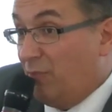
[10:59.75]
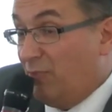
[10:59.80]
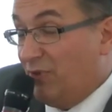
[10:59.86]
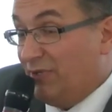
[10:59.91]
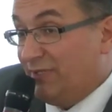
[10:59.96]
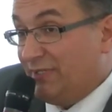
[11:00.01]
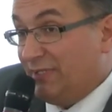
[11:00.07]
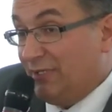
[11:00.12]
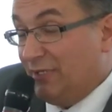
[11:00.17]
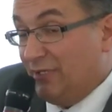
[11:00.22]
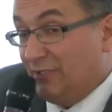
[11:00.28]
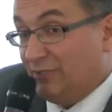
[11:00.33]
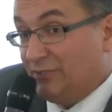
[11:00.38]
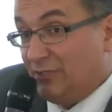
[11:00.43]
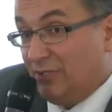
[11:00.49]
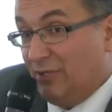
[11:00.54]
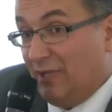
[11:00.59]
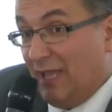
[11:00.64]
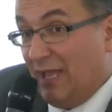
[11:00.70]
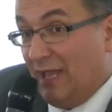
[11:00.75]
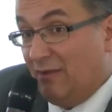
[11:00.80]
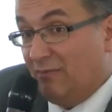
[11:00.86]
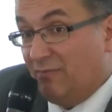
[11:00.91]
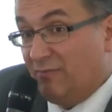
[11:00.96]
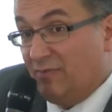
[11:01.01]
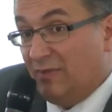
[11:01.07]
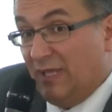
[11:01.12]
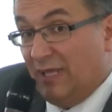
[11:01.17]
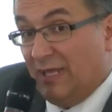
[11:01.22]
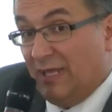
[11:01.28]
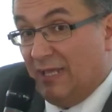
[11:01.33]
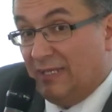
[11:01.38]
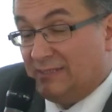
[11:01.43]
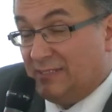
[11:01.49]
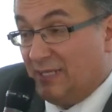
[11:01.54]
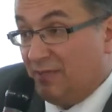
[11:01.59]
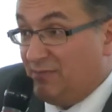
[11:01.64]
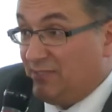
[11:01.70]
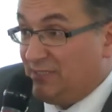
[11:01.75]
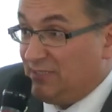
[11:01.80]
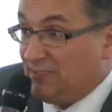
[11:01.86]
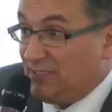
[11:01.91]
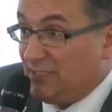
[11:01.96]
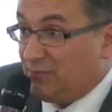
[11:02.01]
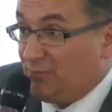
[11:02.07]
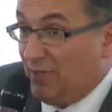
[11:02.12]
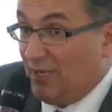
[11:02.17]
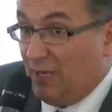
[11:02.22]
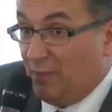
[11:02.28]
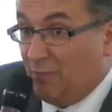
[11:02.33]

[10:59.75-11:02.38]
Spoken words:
but the health services as well,